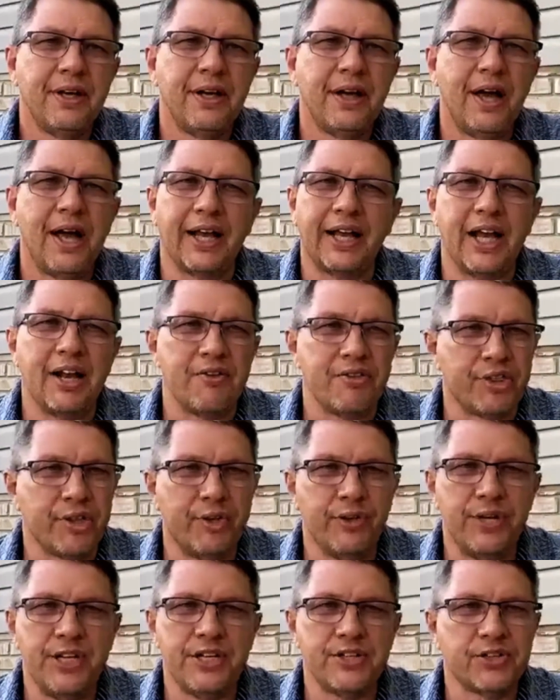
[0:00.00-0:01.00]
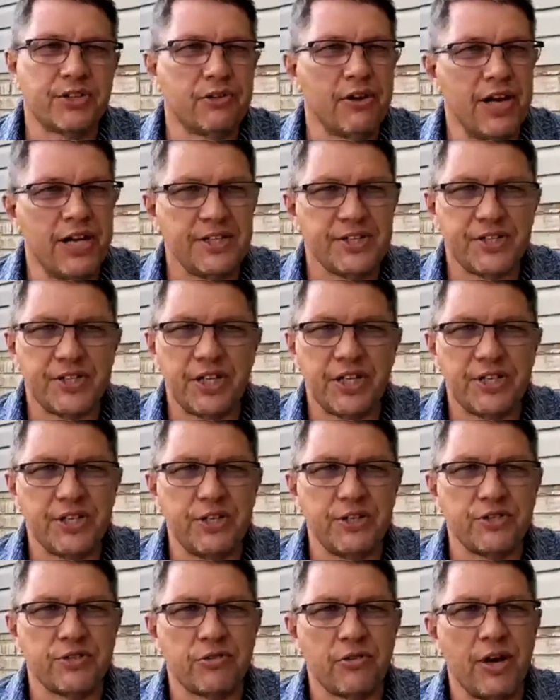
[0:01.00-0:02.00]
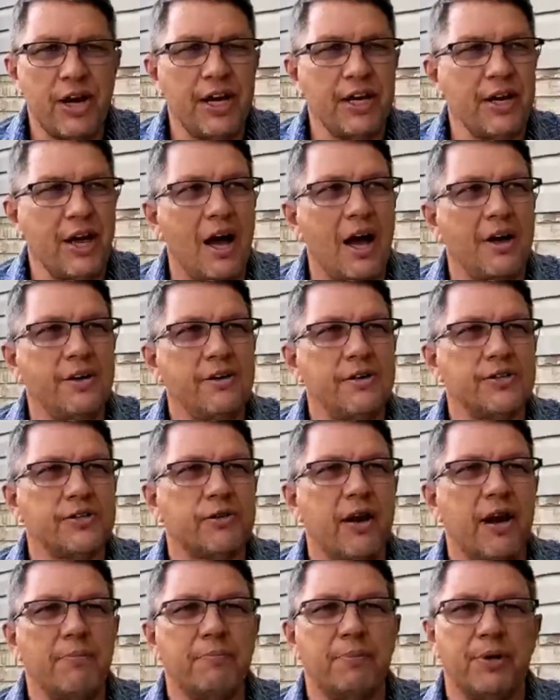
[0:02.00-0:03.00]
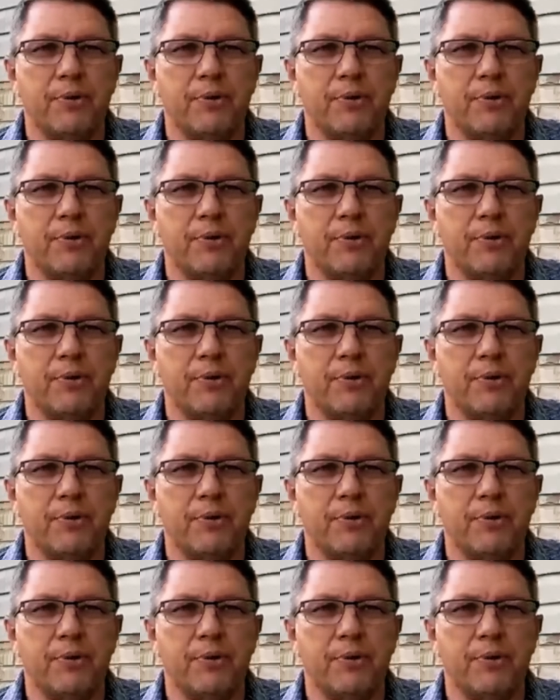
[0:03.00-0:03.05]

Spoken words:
Again, 30 is great, 60 is great, 100 is great.